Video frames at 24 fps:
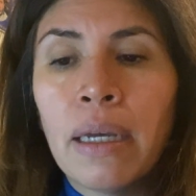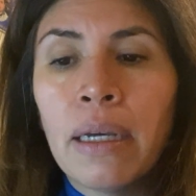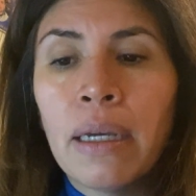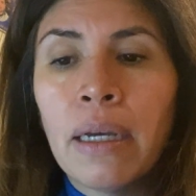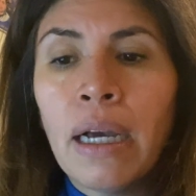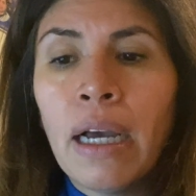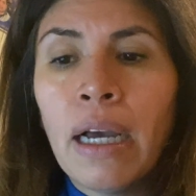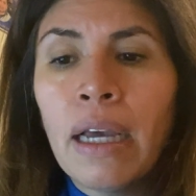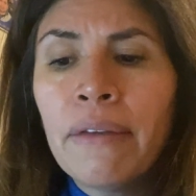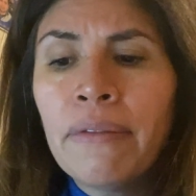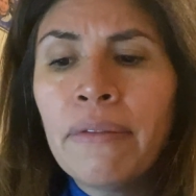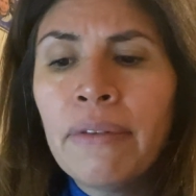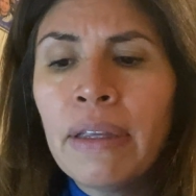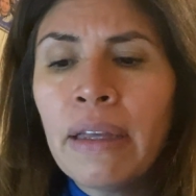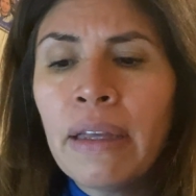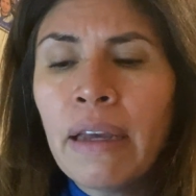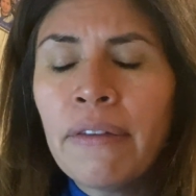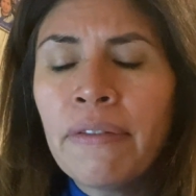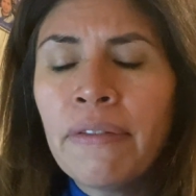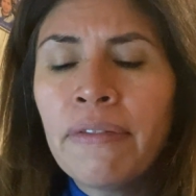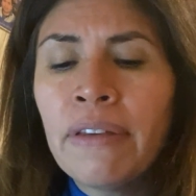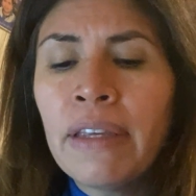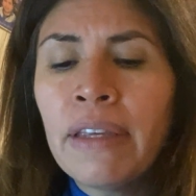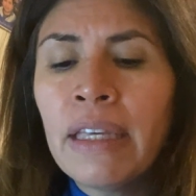I
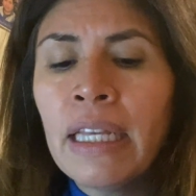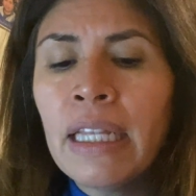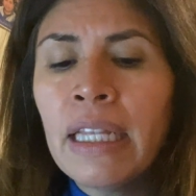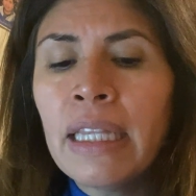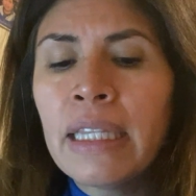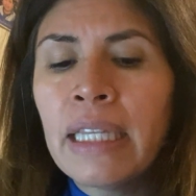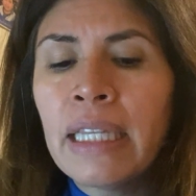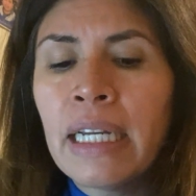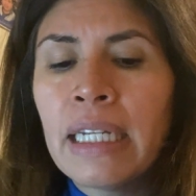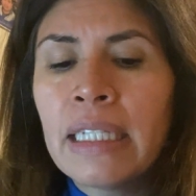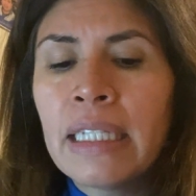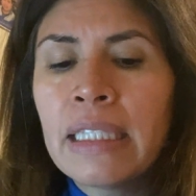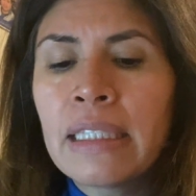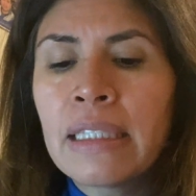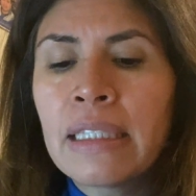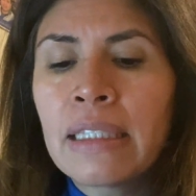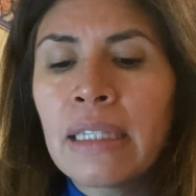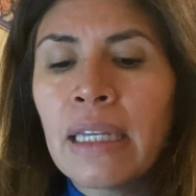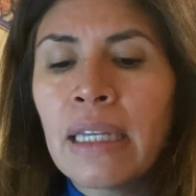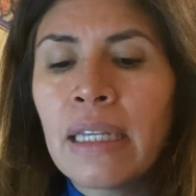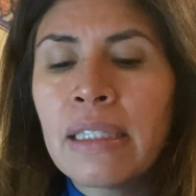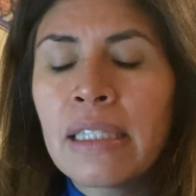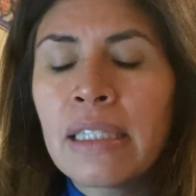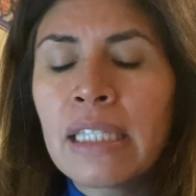feel that
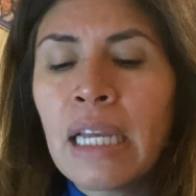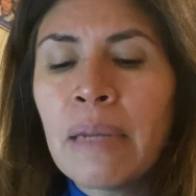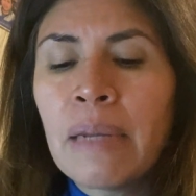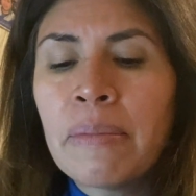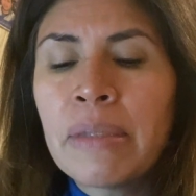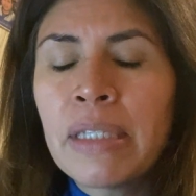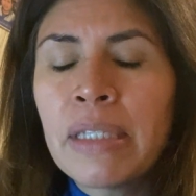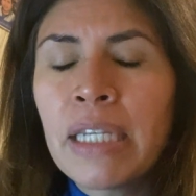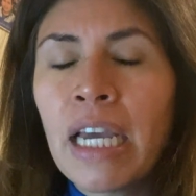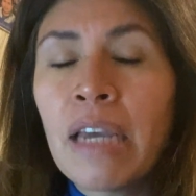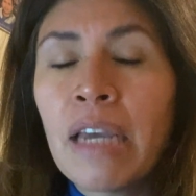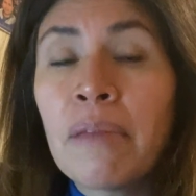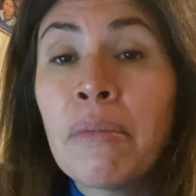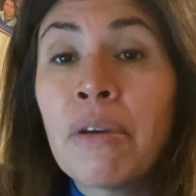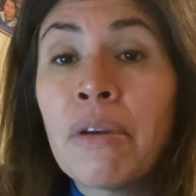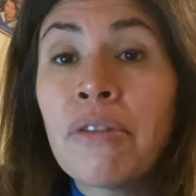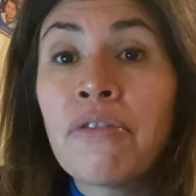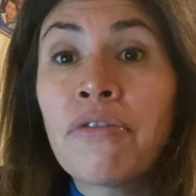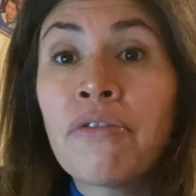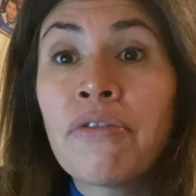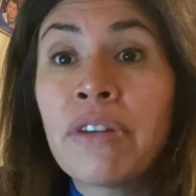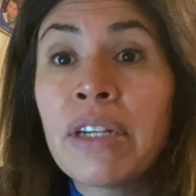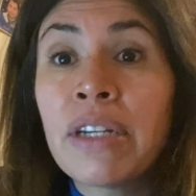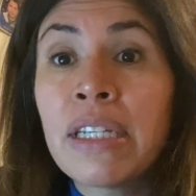sometimes my
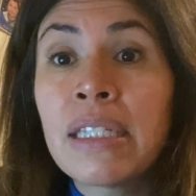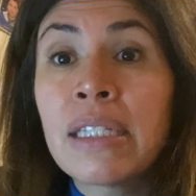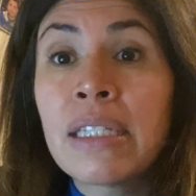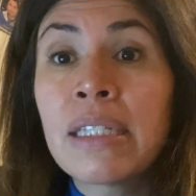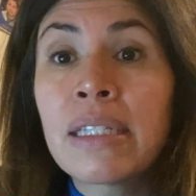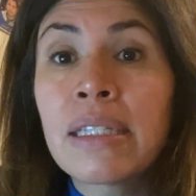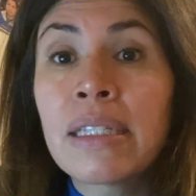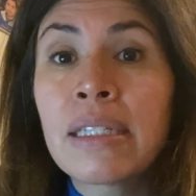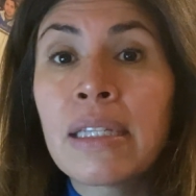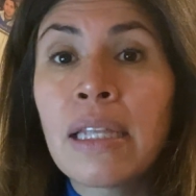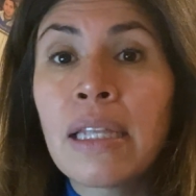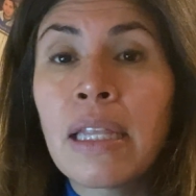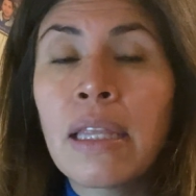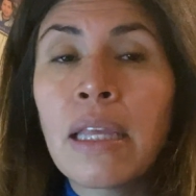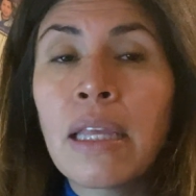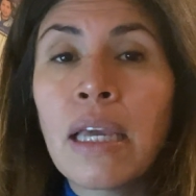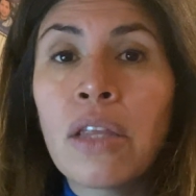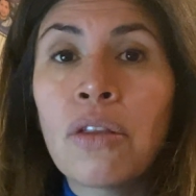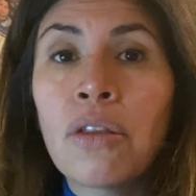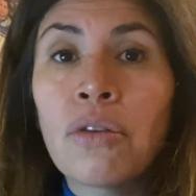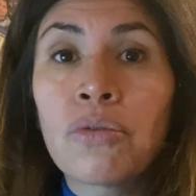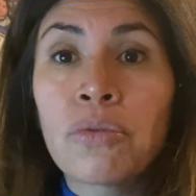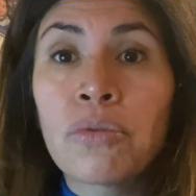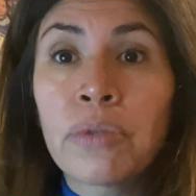friends
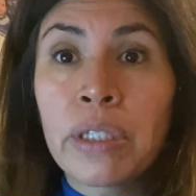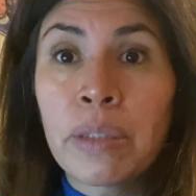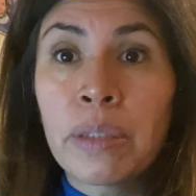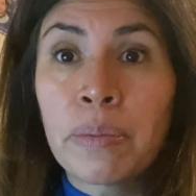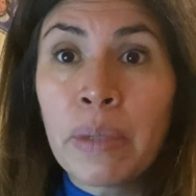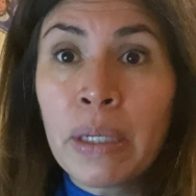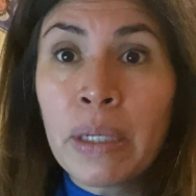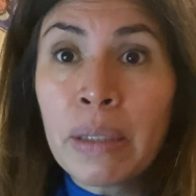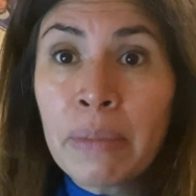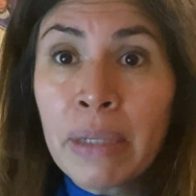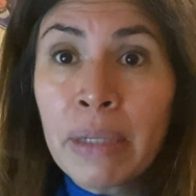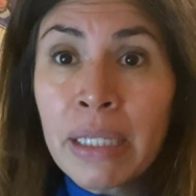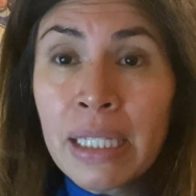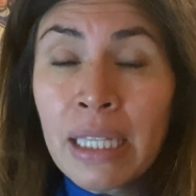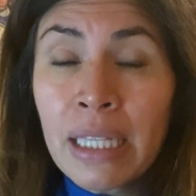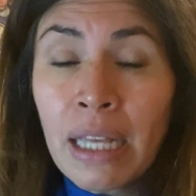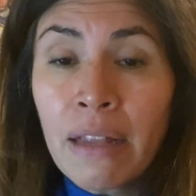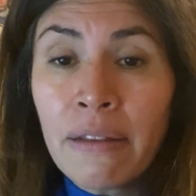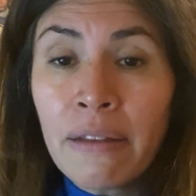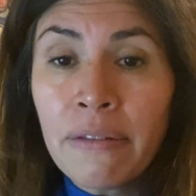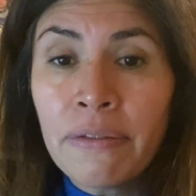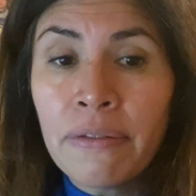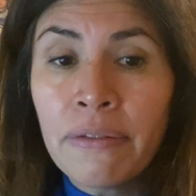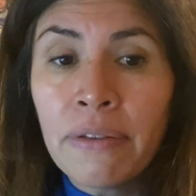they don't respect
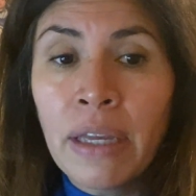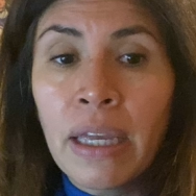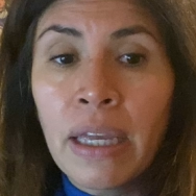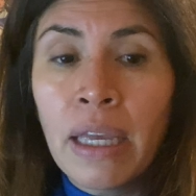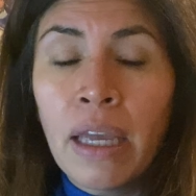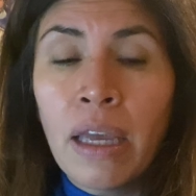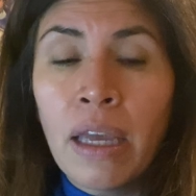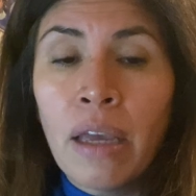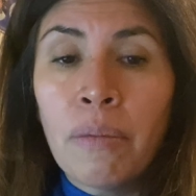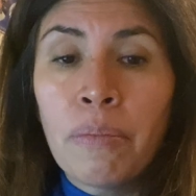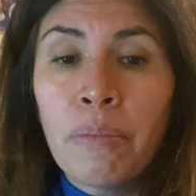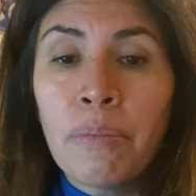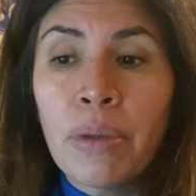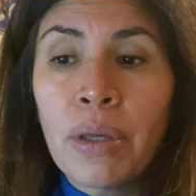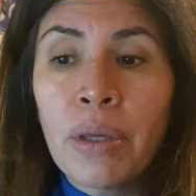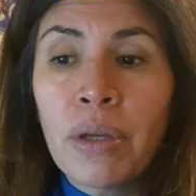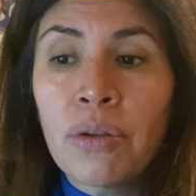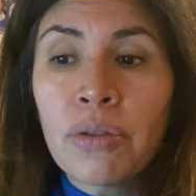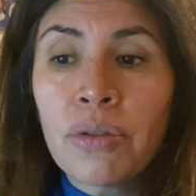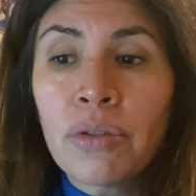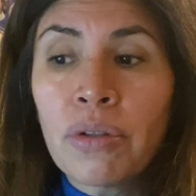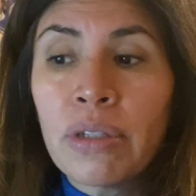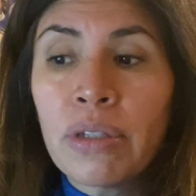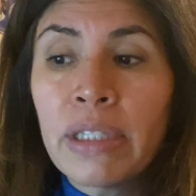myself
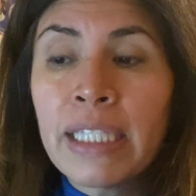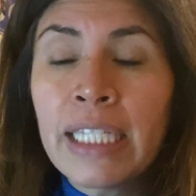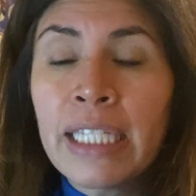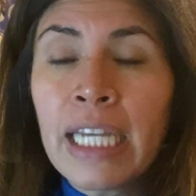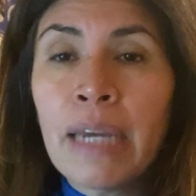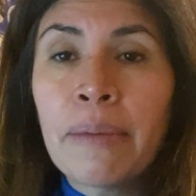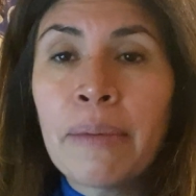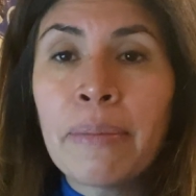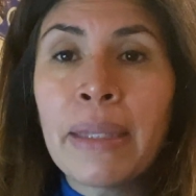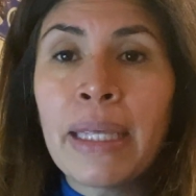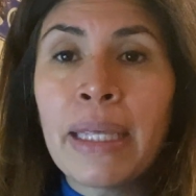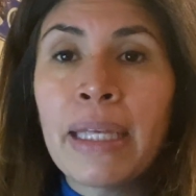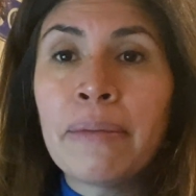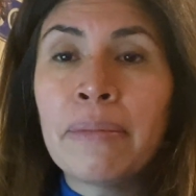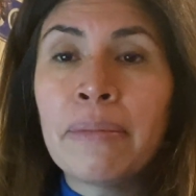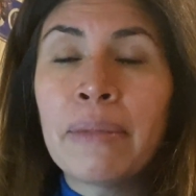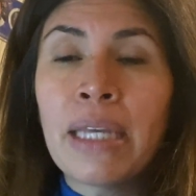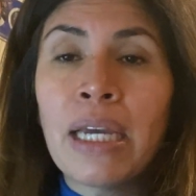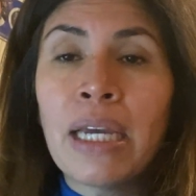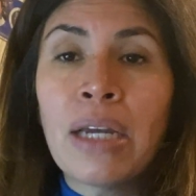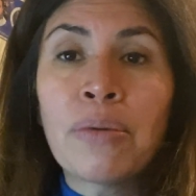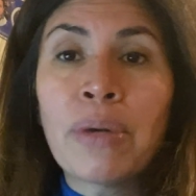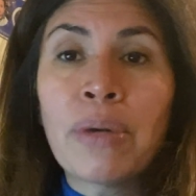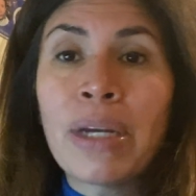because all the time
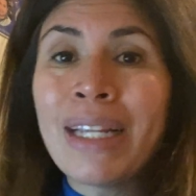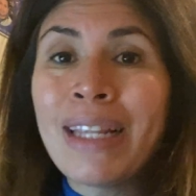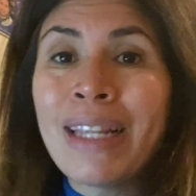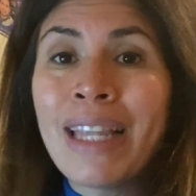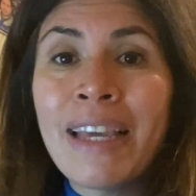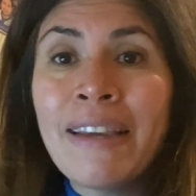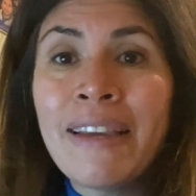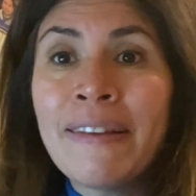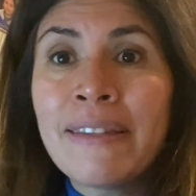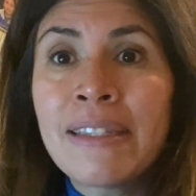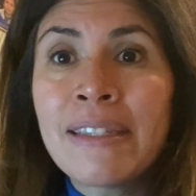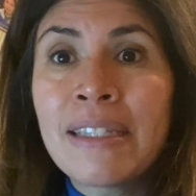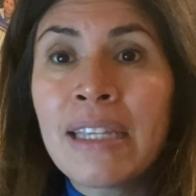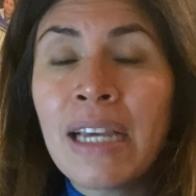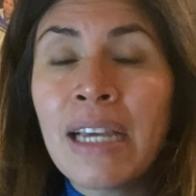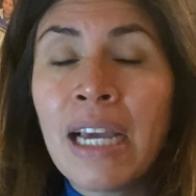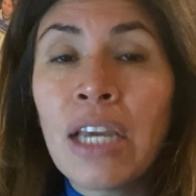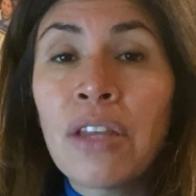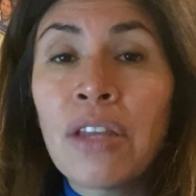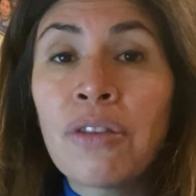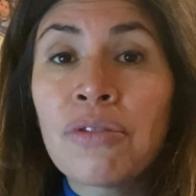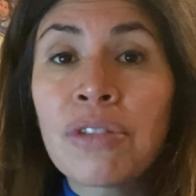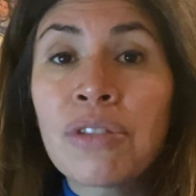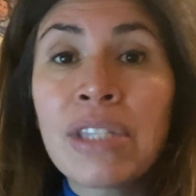they arrive late.
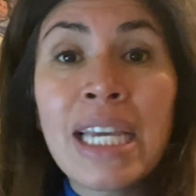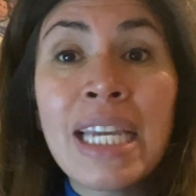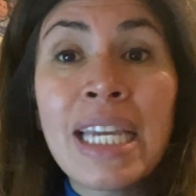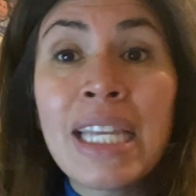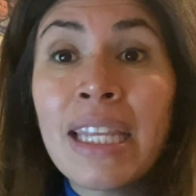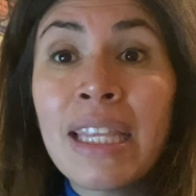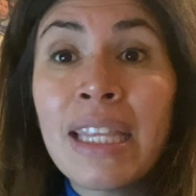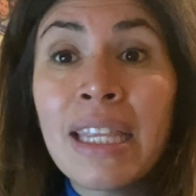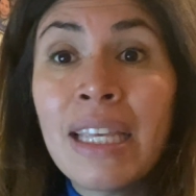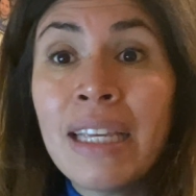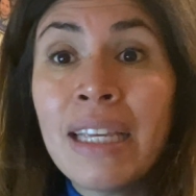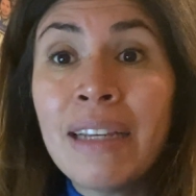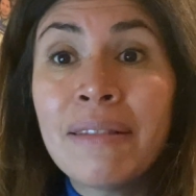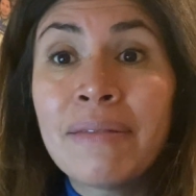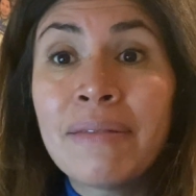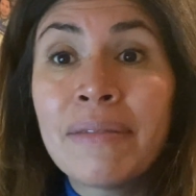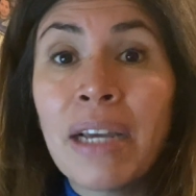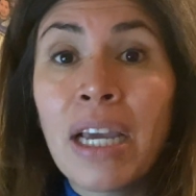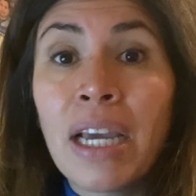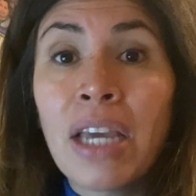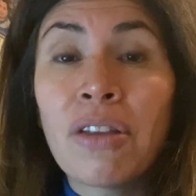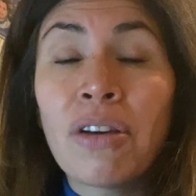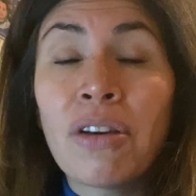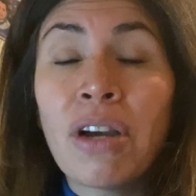I don't say anything.
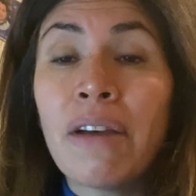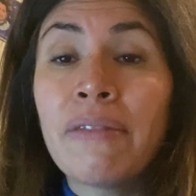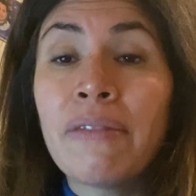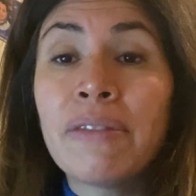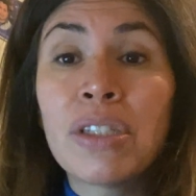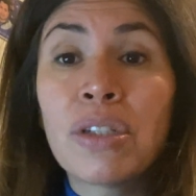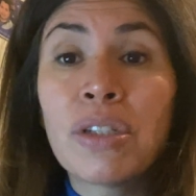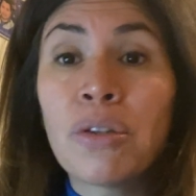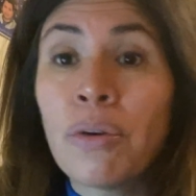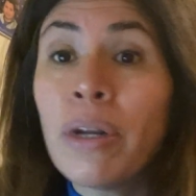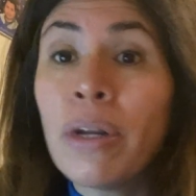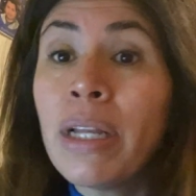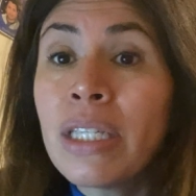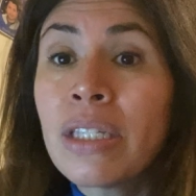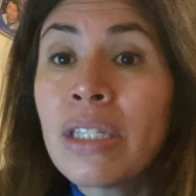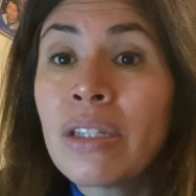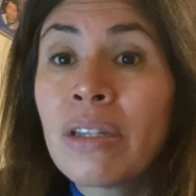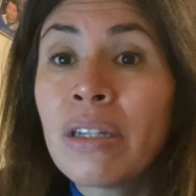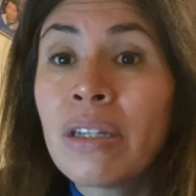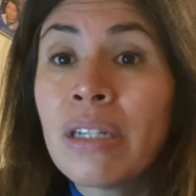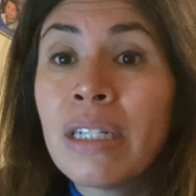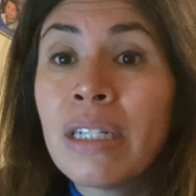I don't have the courage.